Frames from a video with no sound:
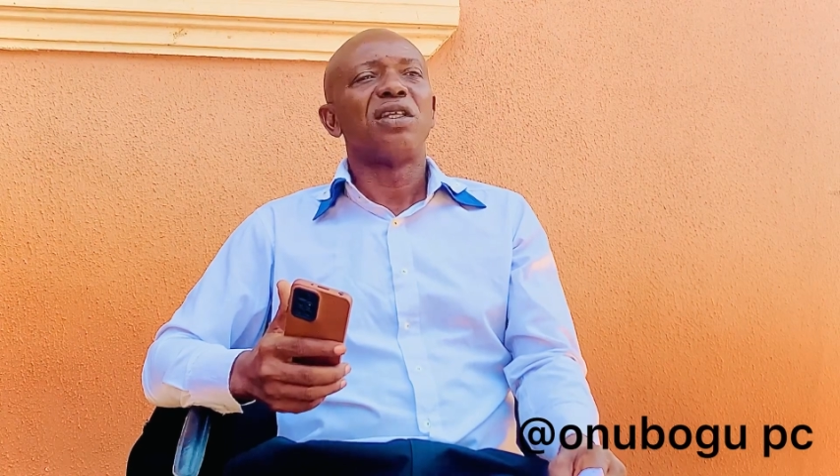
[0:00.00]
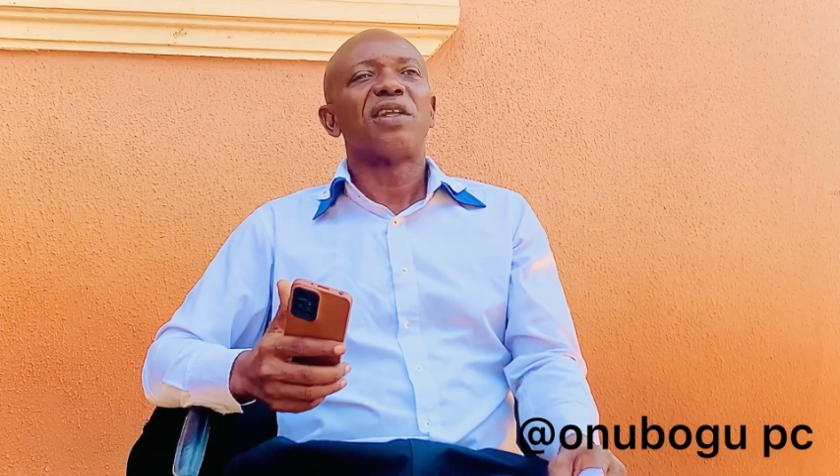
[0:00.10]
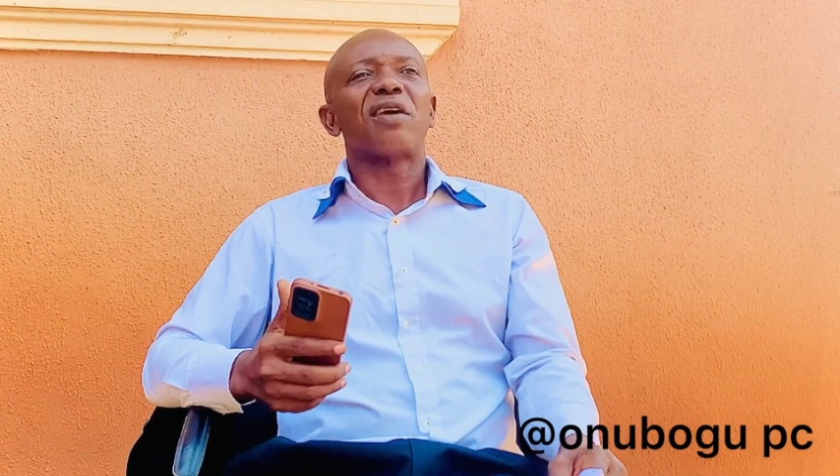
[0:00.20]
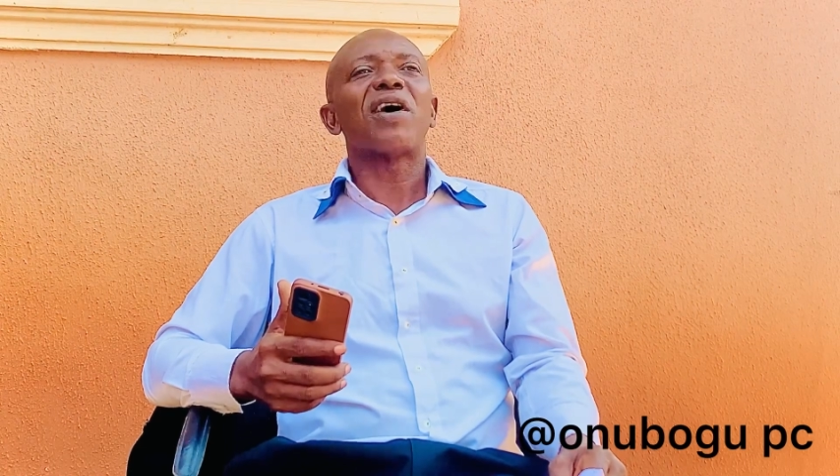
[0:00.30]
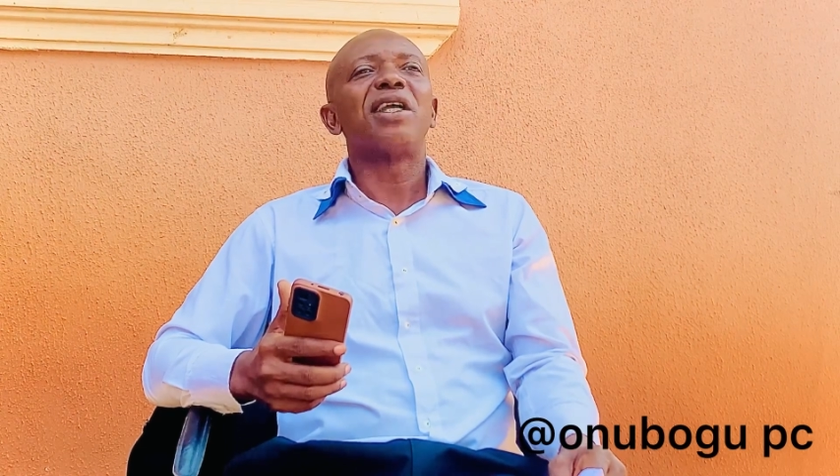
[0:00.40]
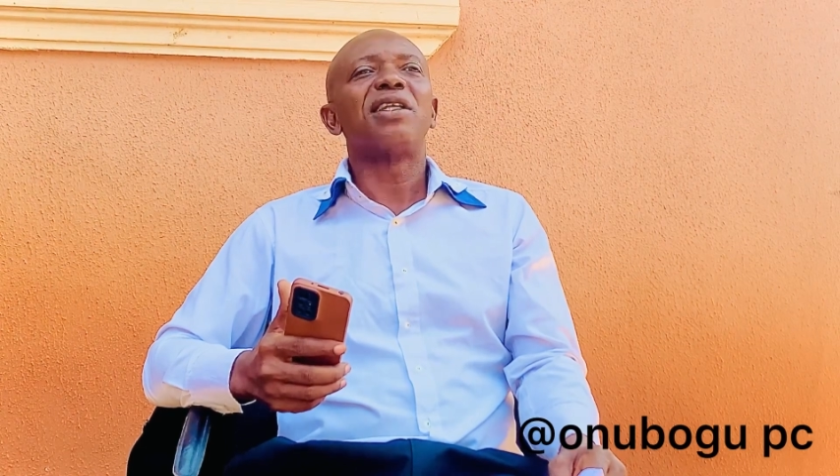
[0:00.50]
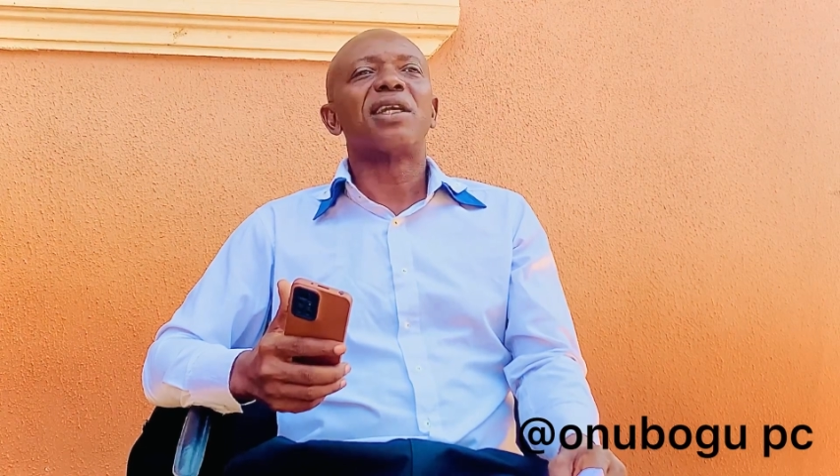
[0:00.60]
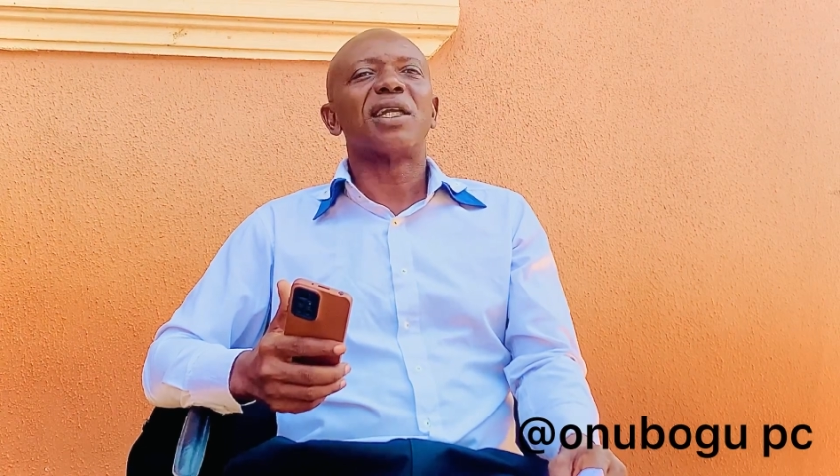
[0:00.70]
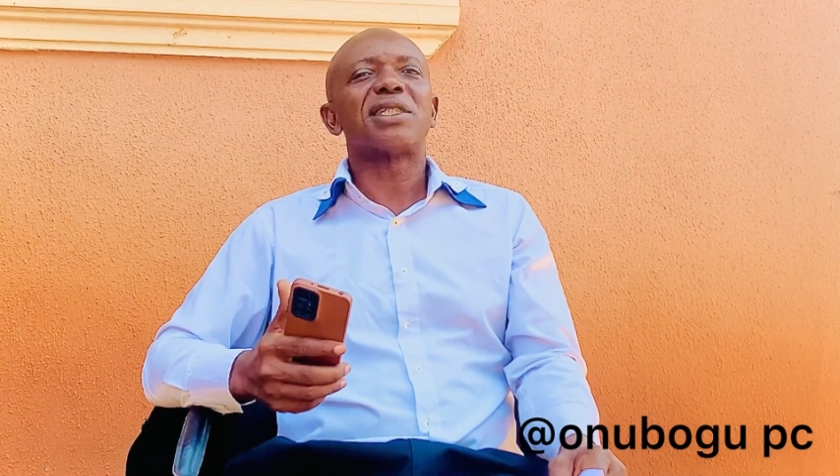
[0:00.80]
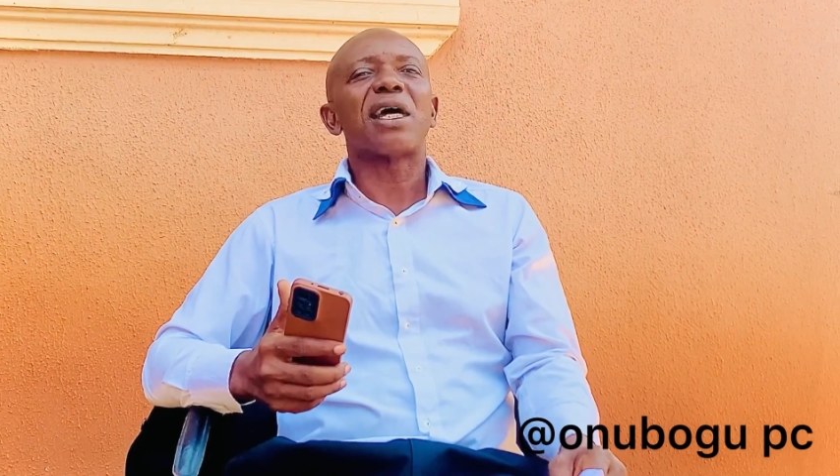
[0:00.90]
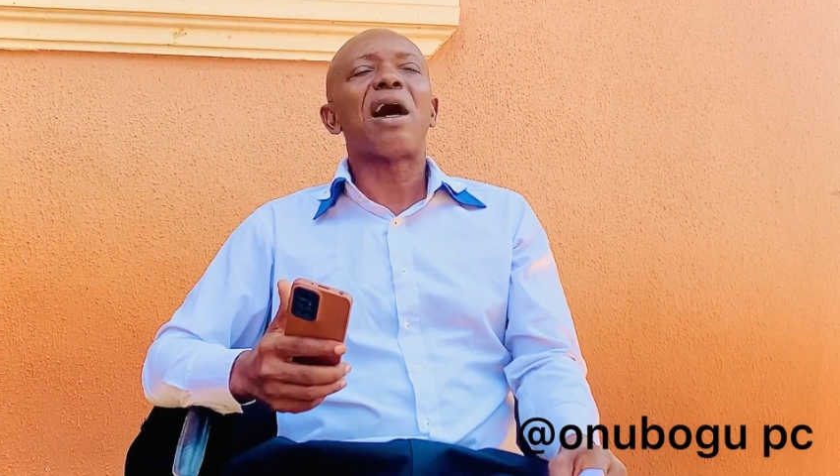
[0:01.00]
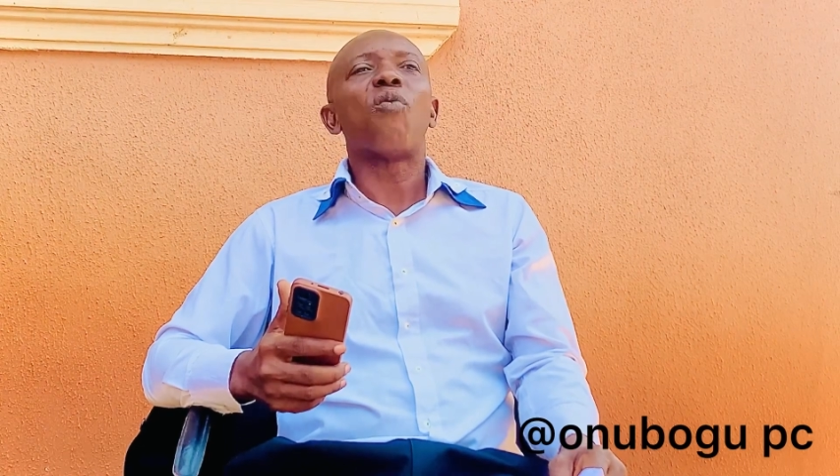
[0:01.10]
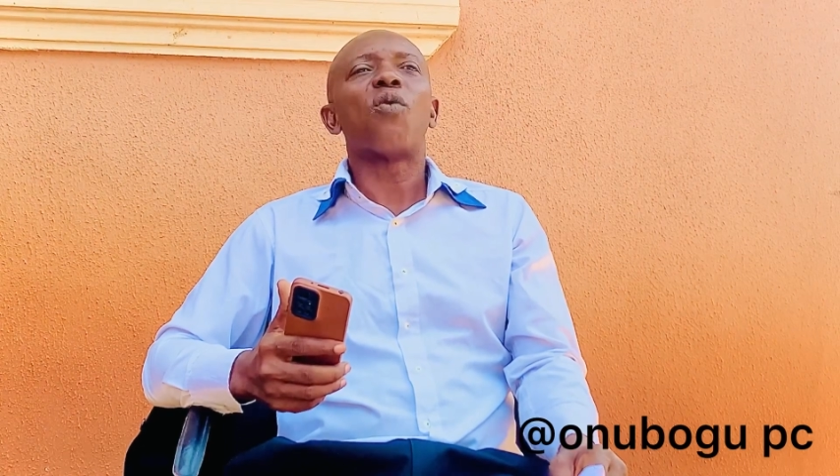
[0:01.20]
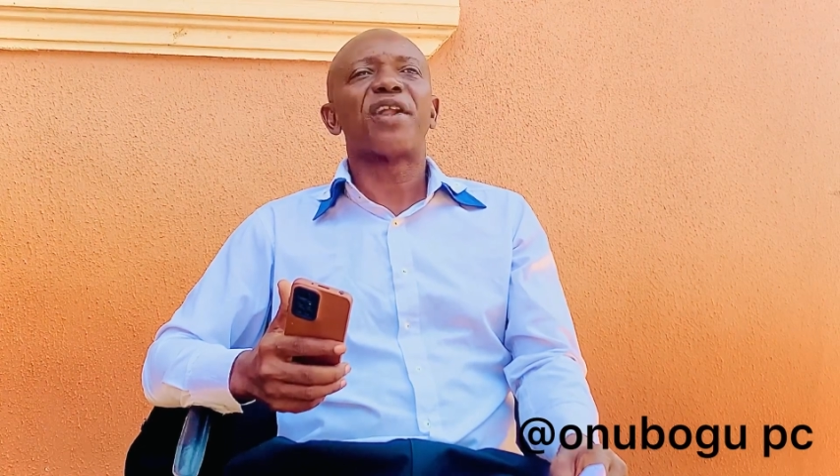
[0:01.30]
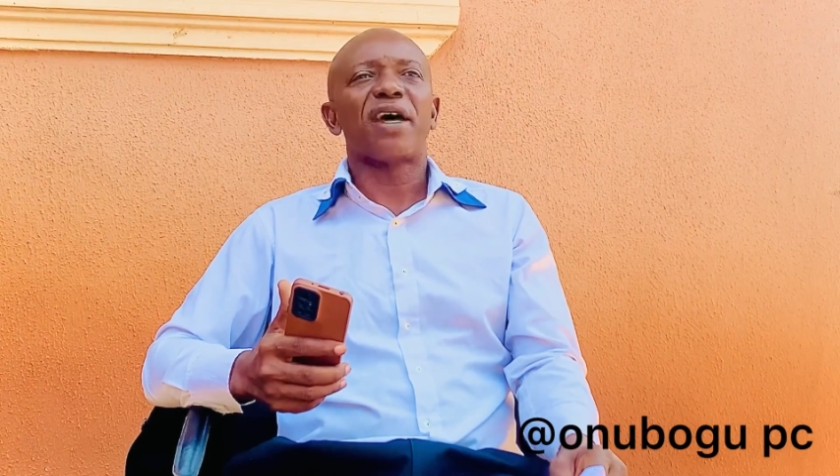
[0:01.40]
now find the great and
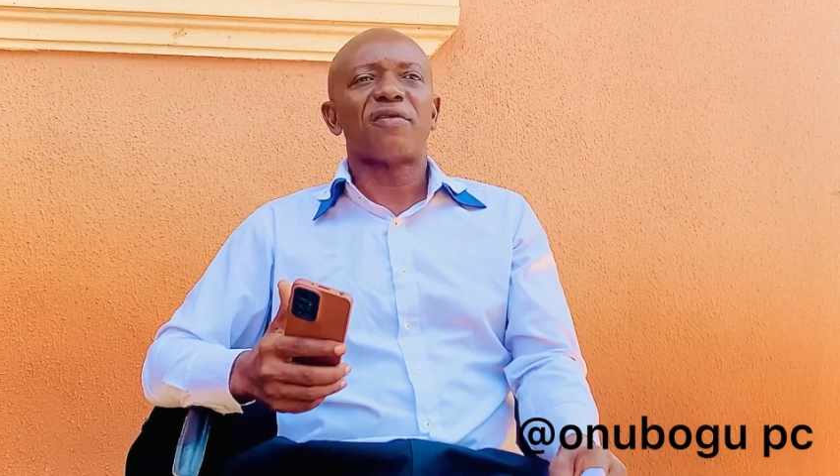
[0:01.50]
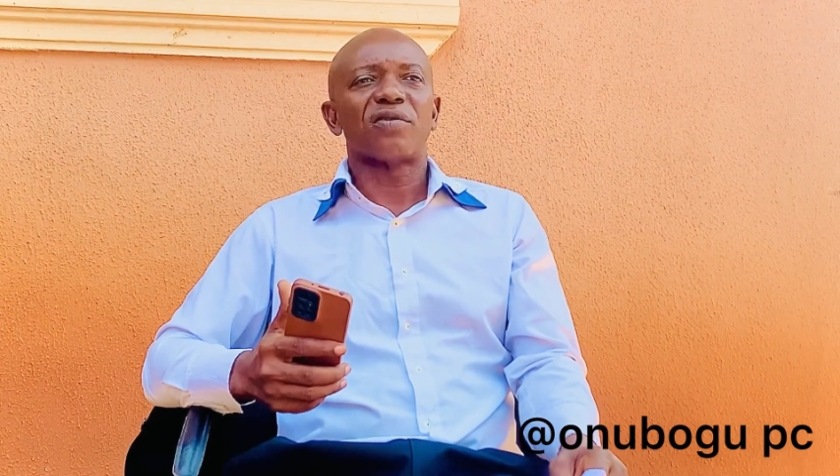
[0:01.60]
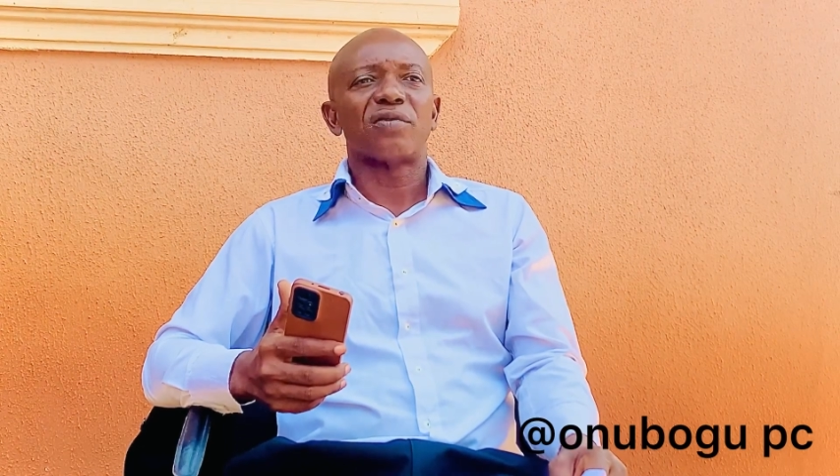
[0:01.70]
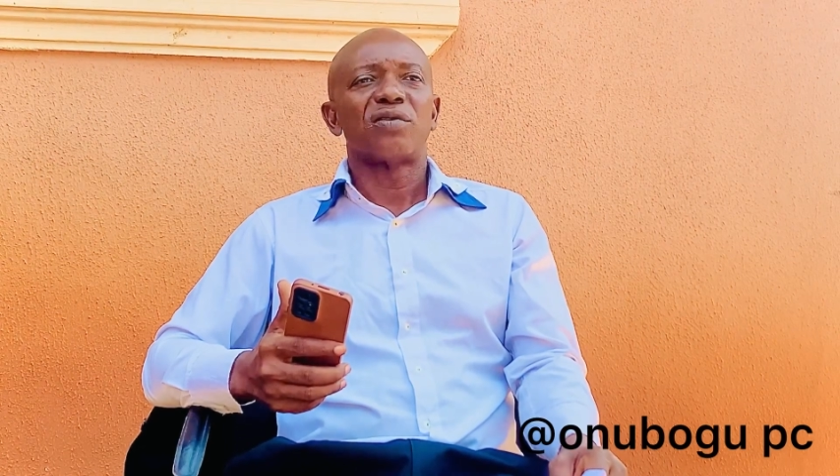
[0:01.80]
wonderful.